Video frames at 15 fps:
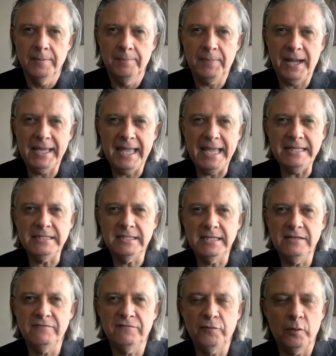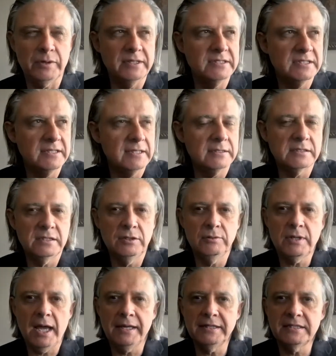By 1846, the
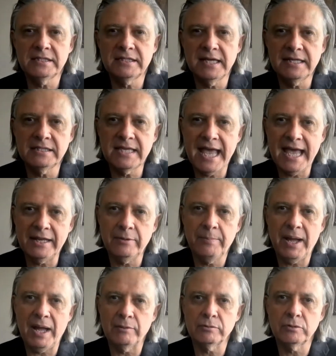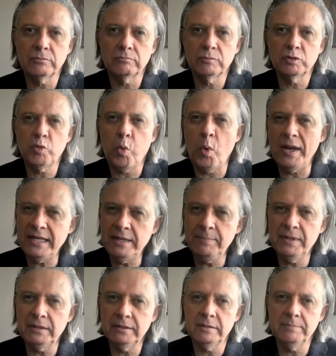United States had about 20
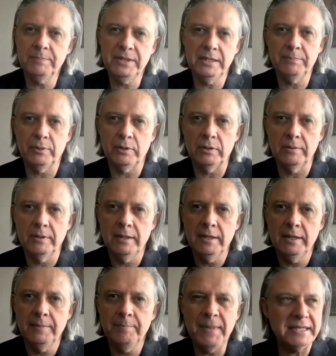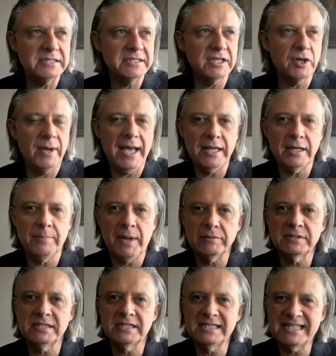million people. Mexico had about
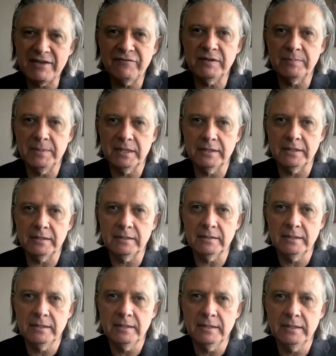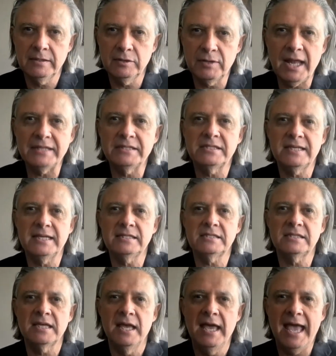7 million. The United
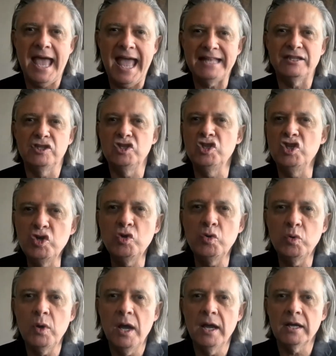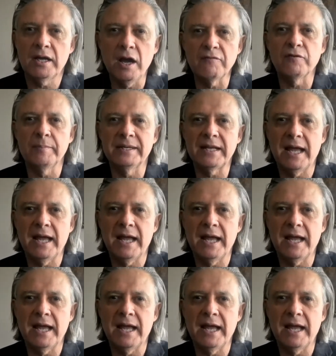States had new government